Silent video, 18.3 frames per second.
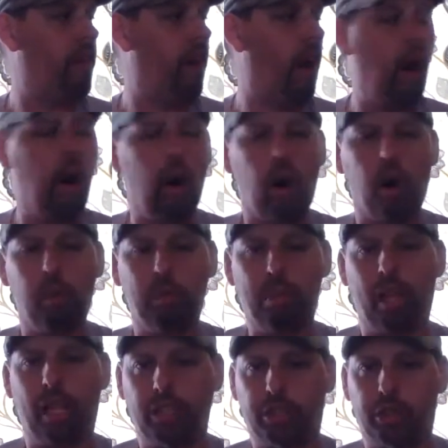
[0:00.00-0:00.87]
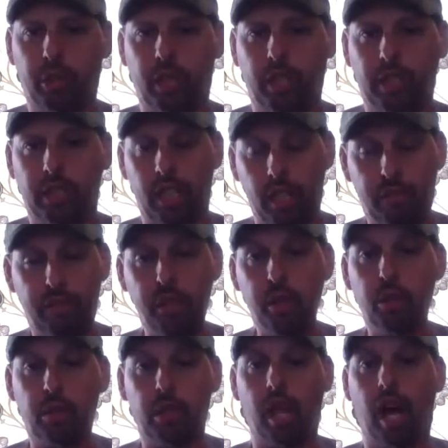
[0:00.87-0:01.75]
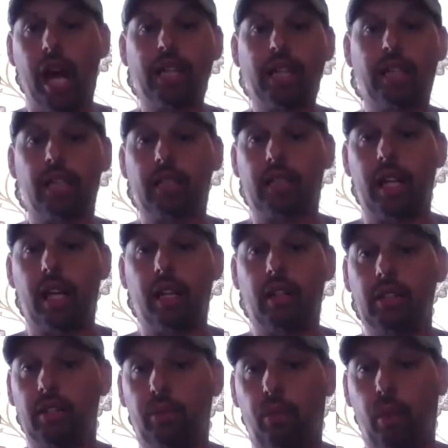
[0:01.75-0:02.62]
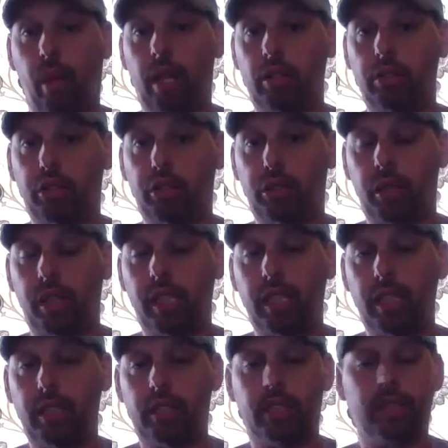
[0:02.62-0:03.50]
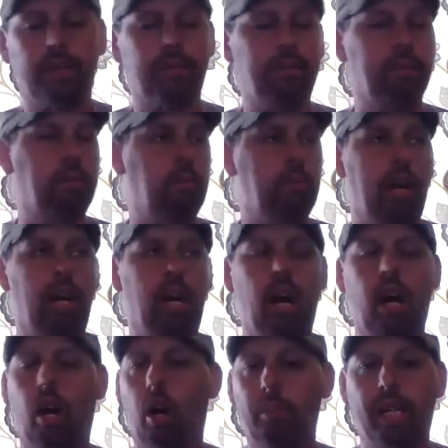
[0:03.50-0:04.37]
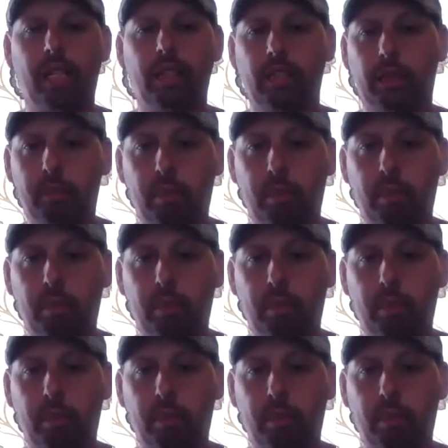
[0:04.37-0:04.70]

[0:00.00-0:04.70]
all plain strings. If you like the sound of wound strings, by all means,